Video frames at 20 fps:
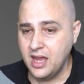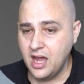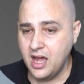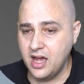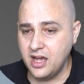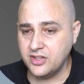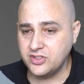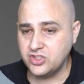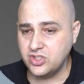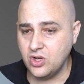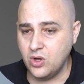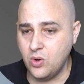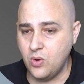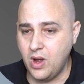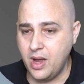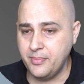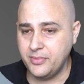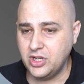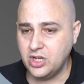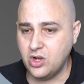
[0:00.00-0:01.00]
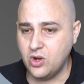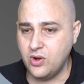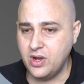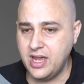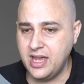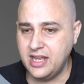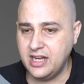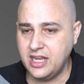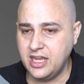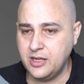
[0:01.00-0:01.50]
Uh, so I'm going to go
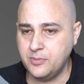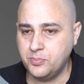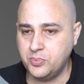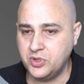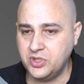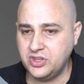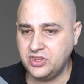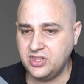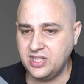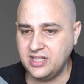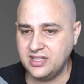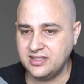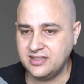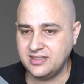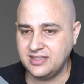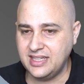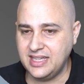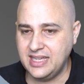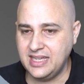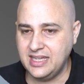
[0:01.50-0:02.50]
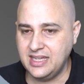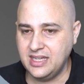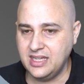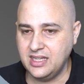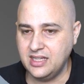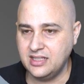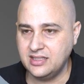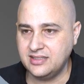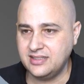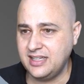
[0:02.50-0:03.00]
ahead and put this
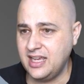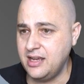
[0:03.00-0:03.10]
in,